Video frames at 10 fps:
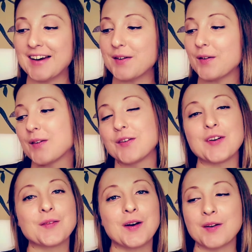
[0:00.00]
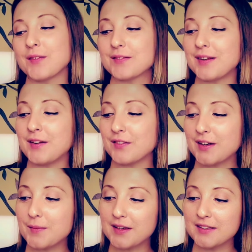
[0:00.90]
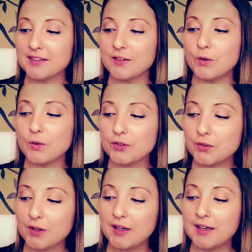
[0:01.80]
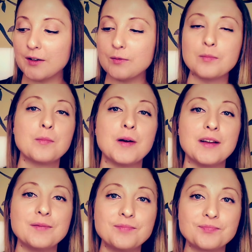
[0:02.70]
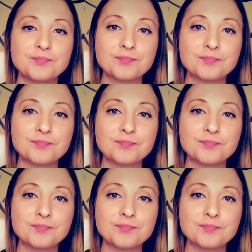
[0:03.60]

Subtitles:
And I don't know if I don't think I'm going to get into the whole story now, but